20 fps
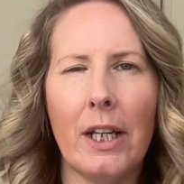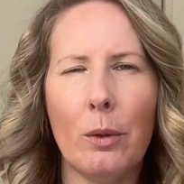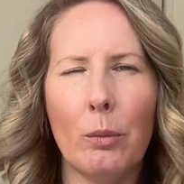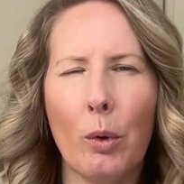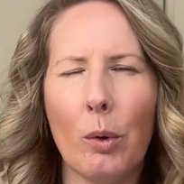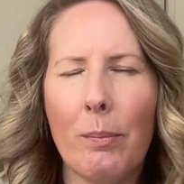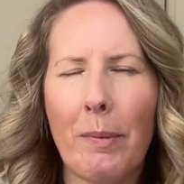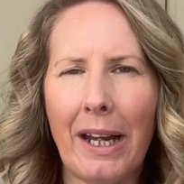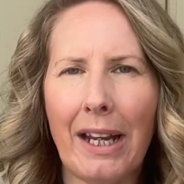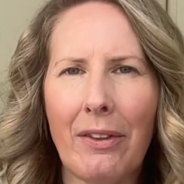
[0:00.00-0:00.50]
It
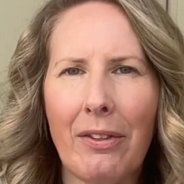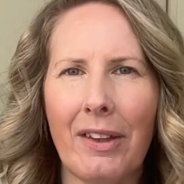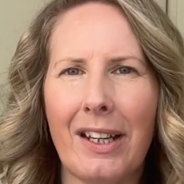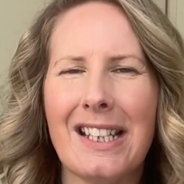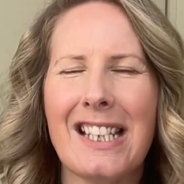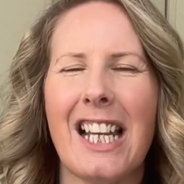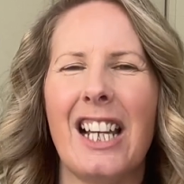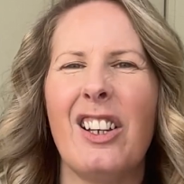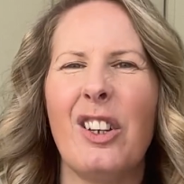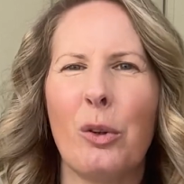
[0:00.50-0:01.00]
will make
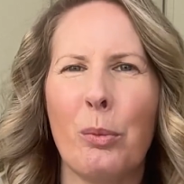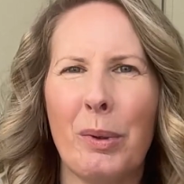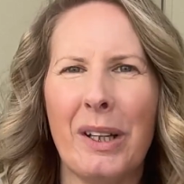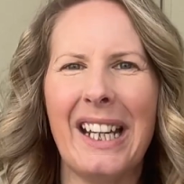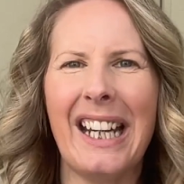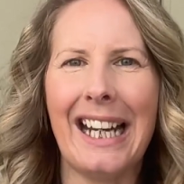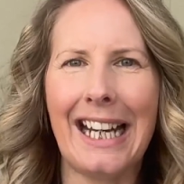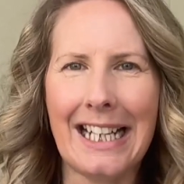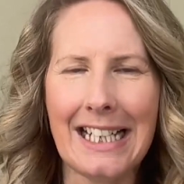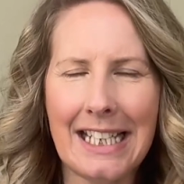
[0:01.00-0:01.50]
things a little
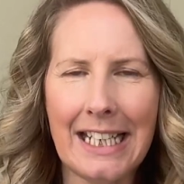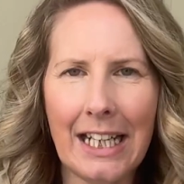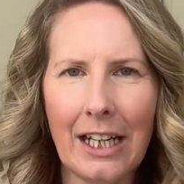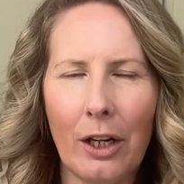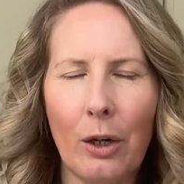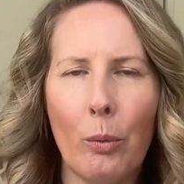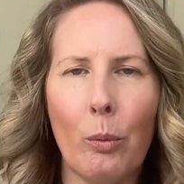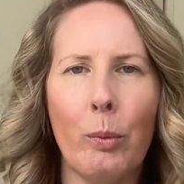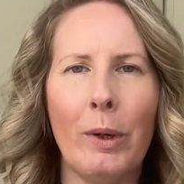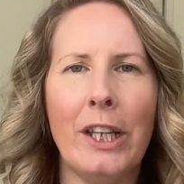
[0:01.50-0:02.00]
bit
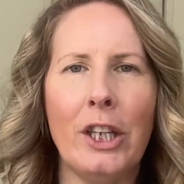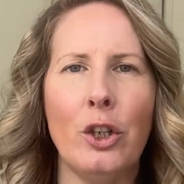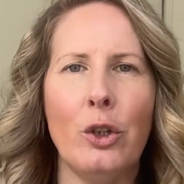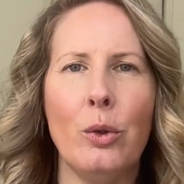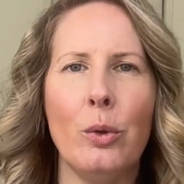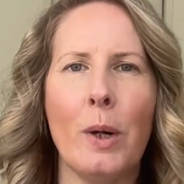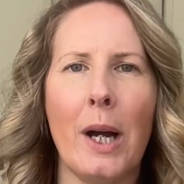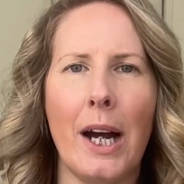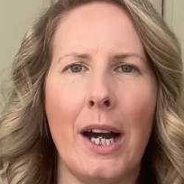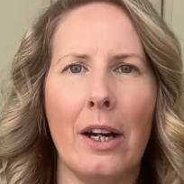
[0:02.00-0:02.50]
easier when
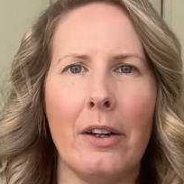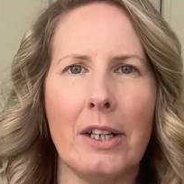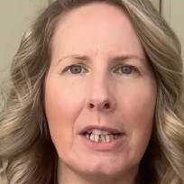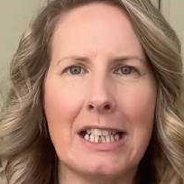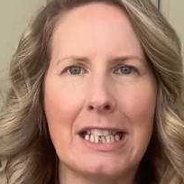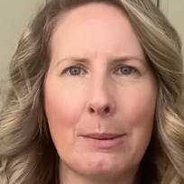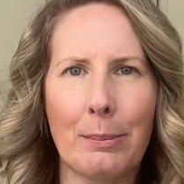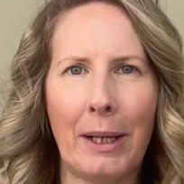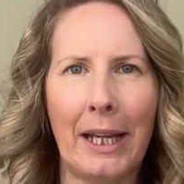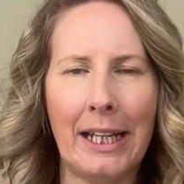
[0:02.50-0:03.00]
you are
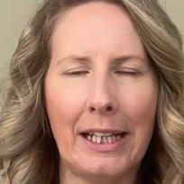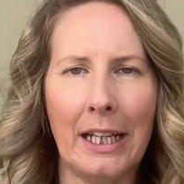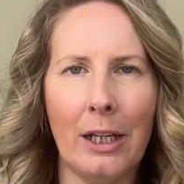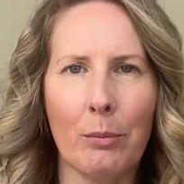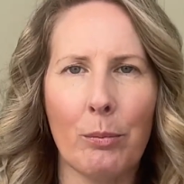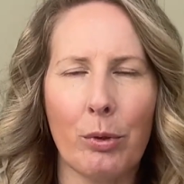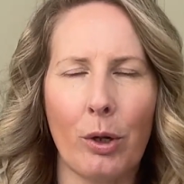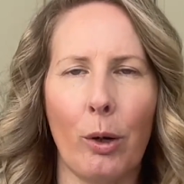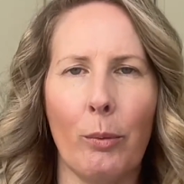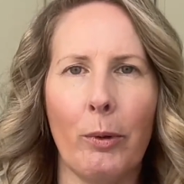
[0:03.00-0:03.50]

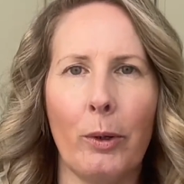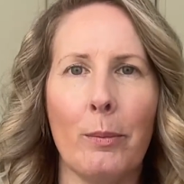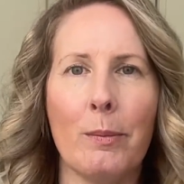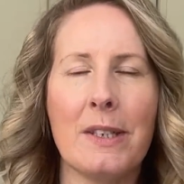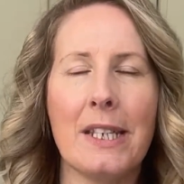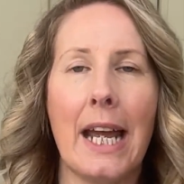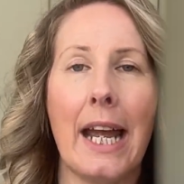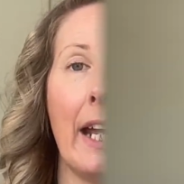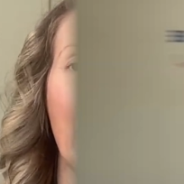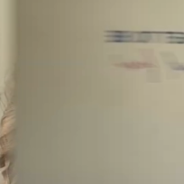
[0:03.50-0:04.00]
explaining
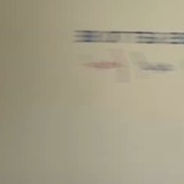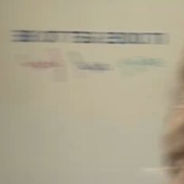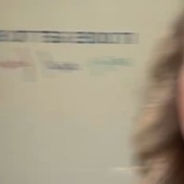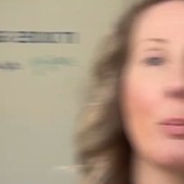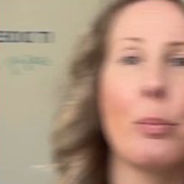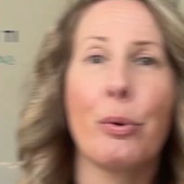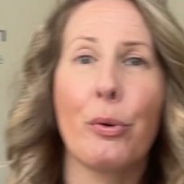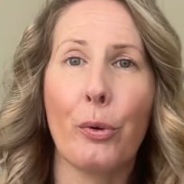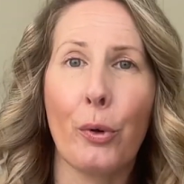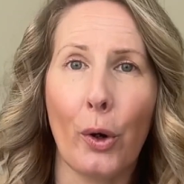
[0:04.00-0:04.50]
problems. And
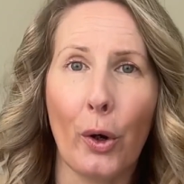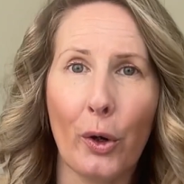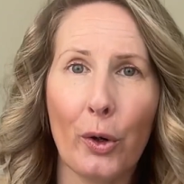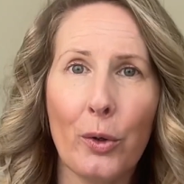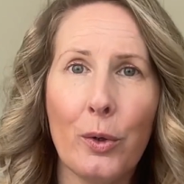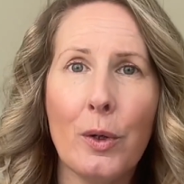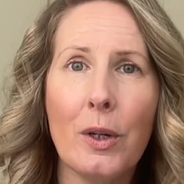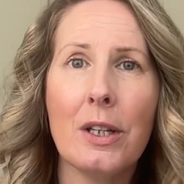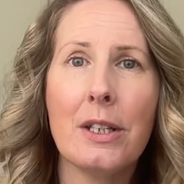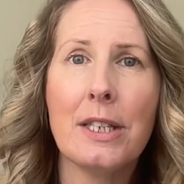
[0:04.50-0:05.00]

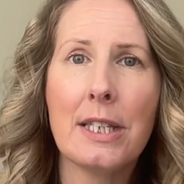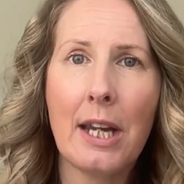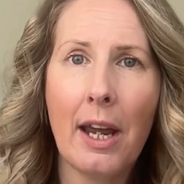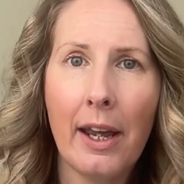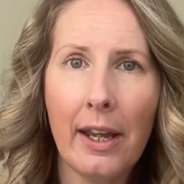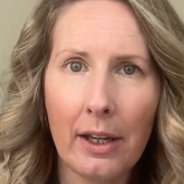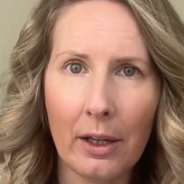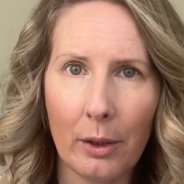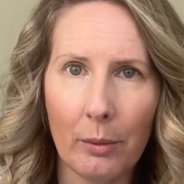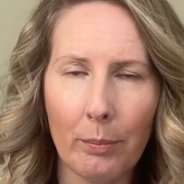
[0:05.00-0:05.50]
pro
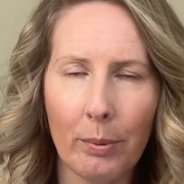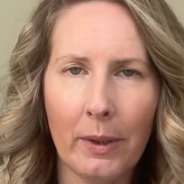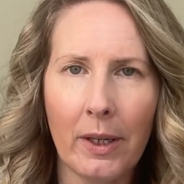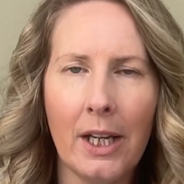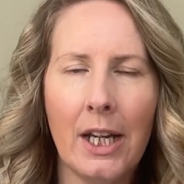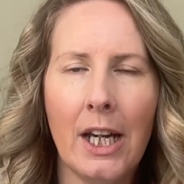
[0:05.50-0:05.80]
tip,